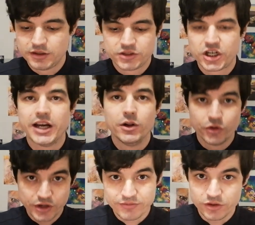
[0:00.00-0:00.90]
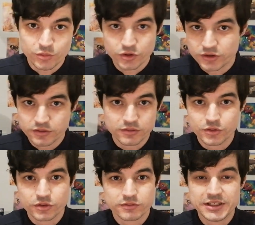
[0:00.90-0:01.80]
child or nephew
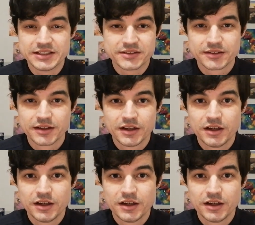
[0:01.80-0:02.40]
or niece